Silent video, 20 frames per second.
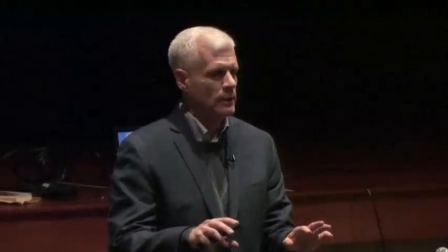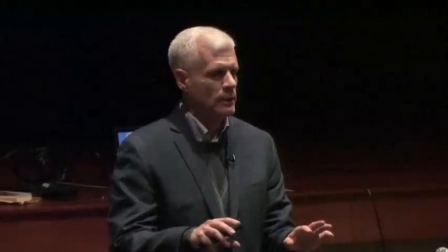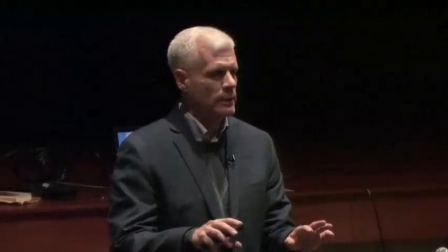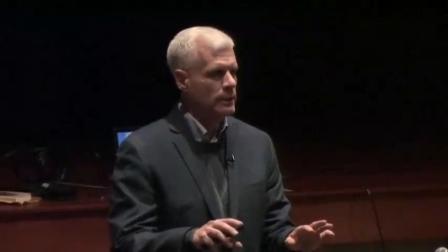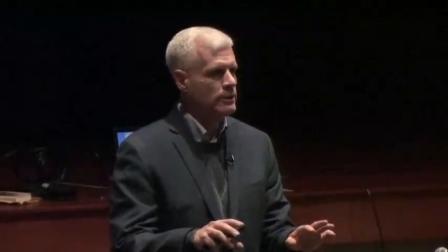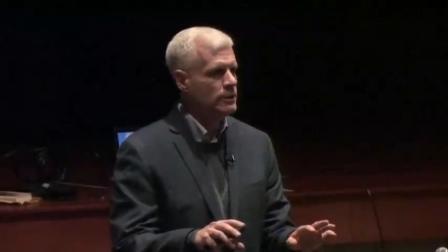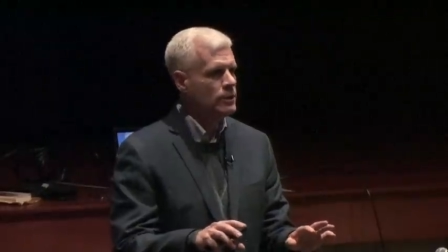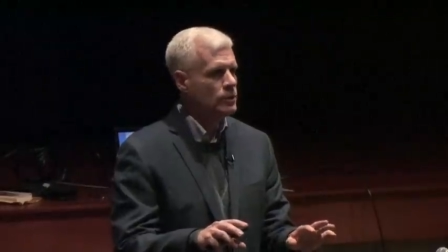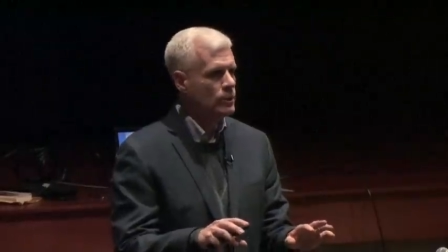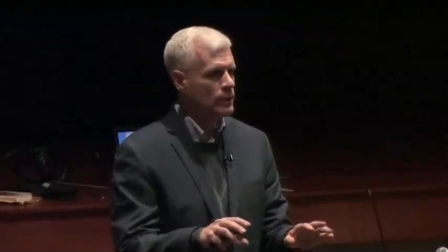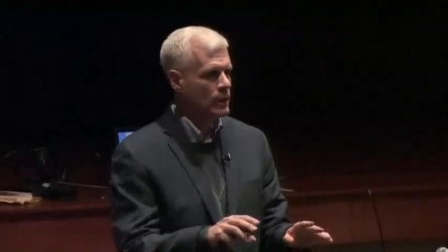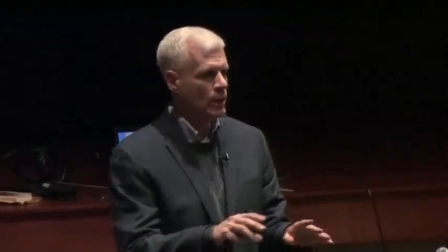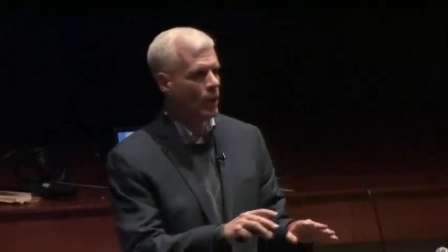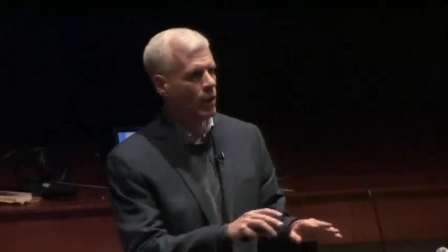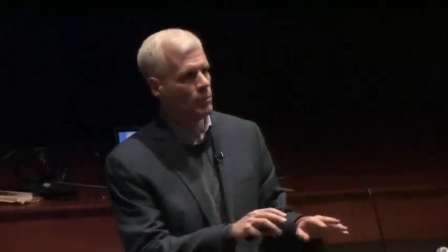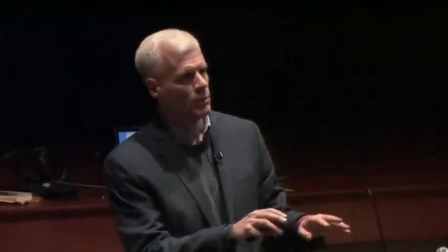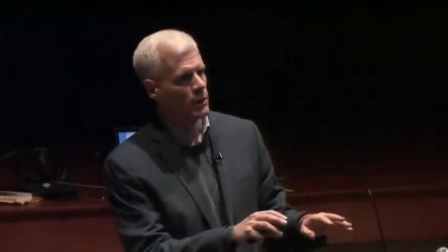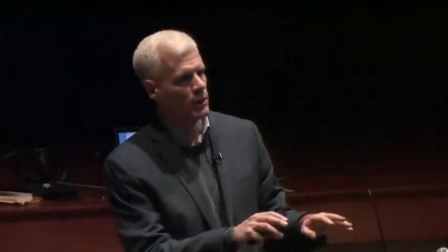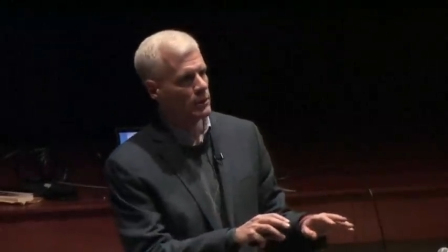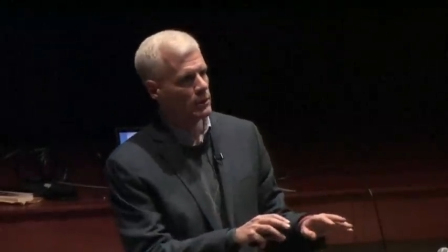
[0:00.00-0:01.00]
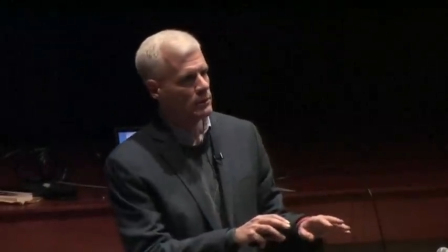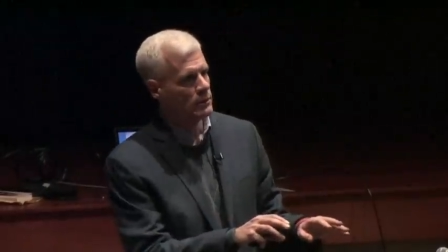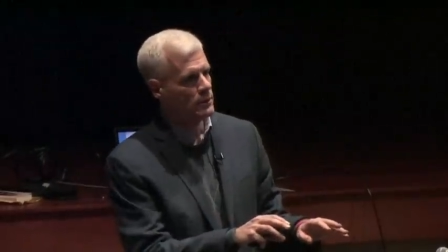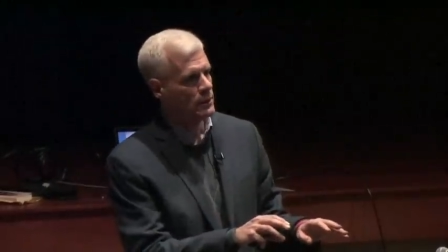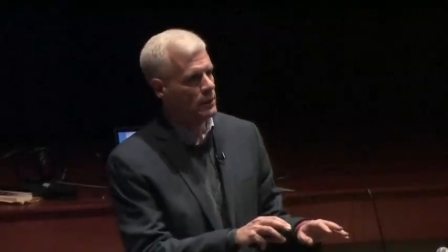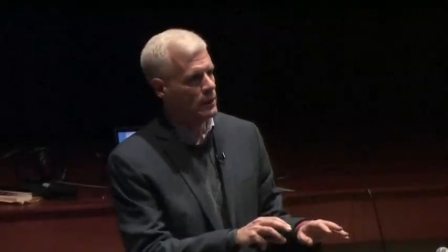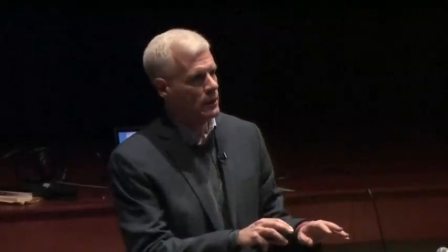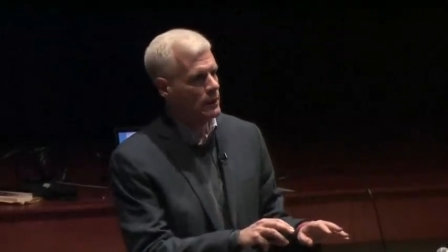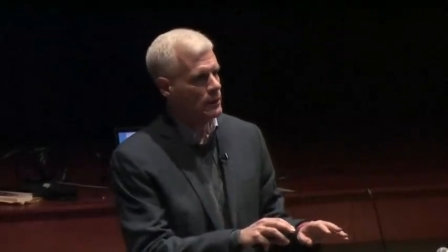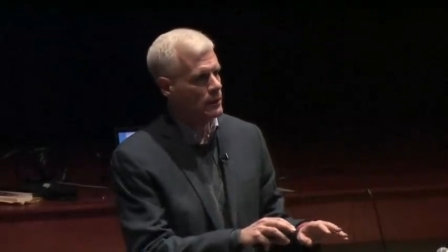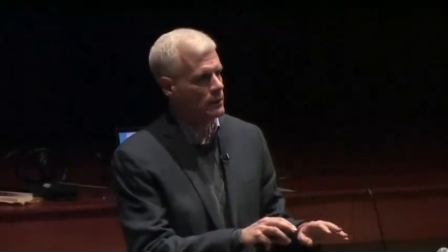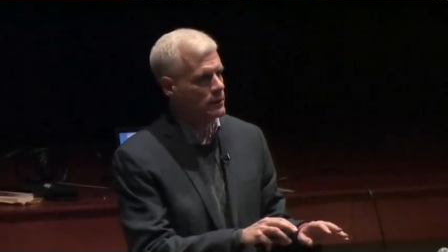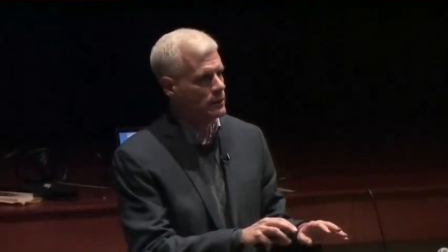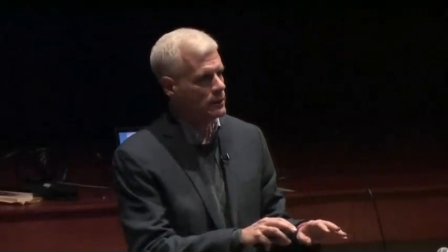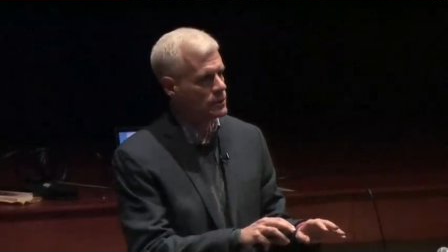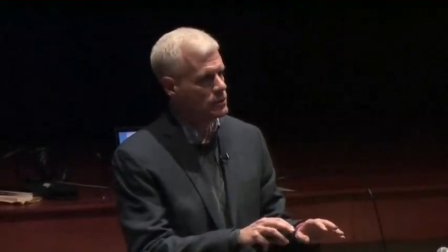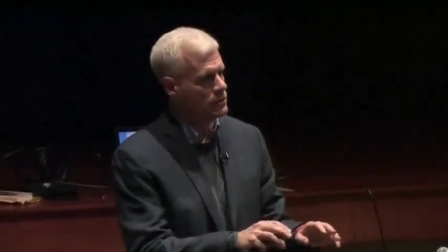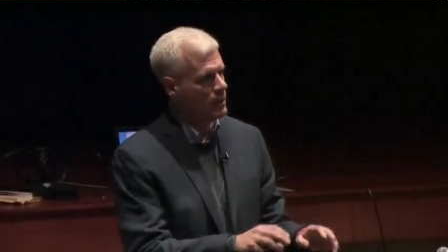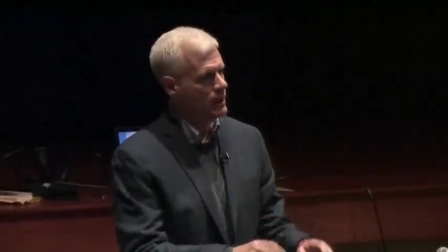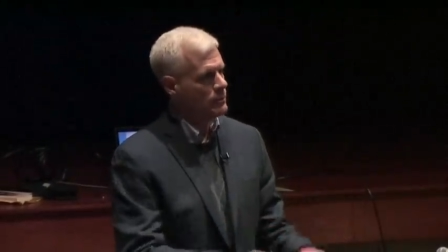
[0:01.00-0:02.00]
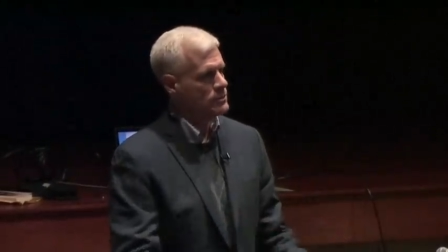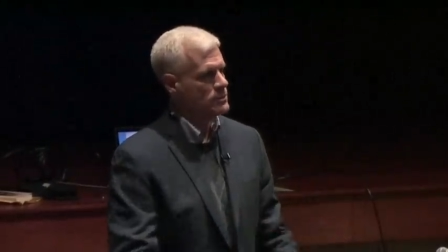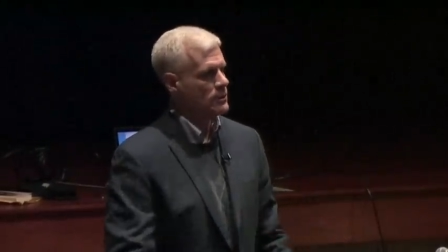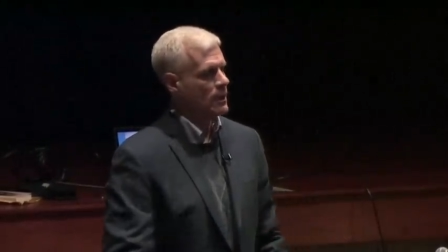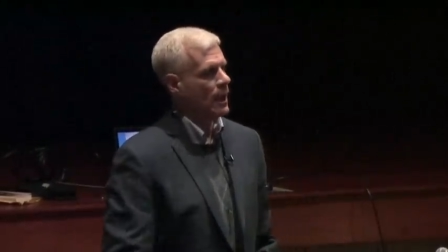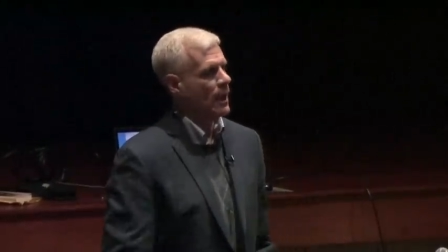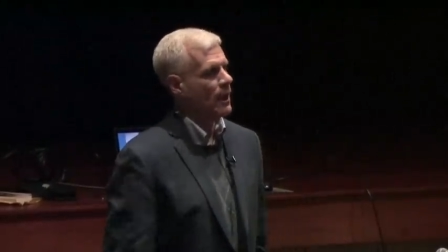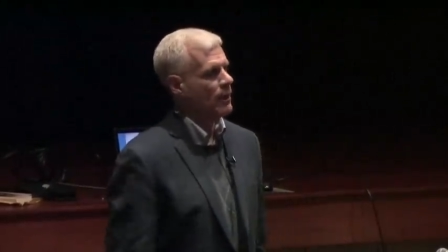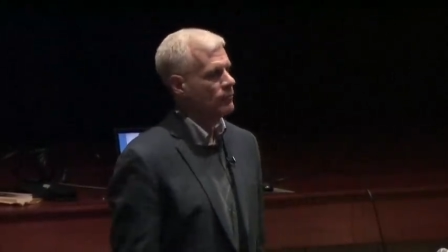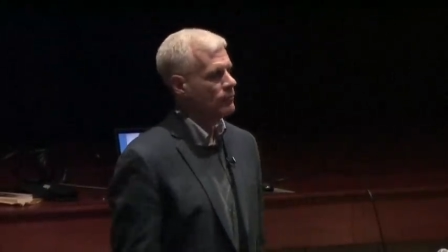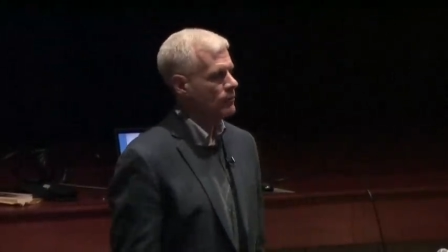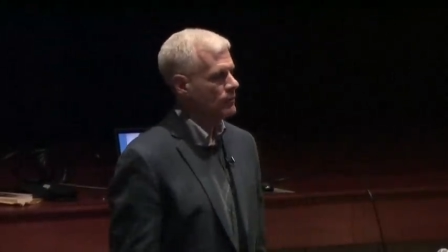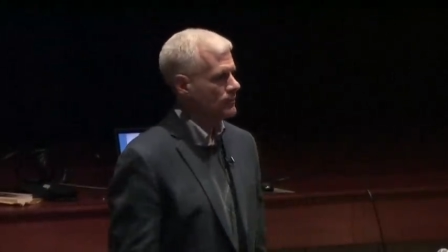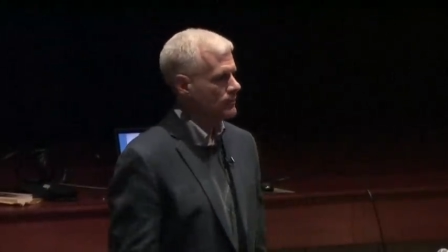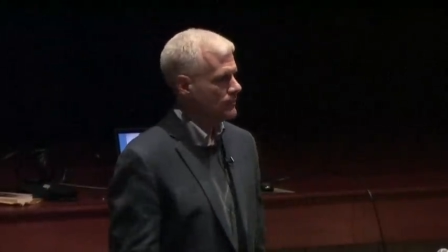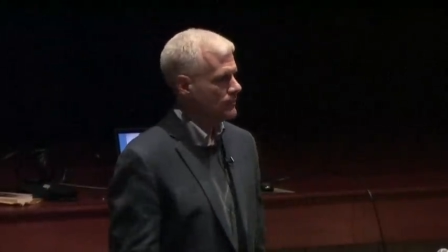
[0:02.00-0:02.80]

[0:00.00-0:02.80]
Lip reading: He didn't do any homework. His grade was an F."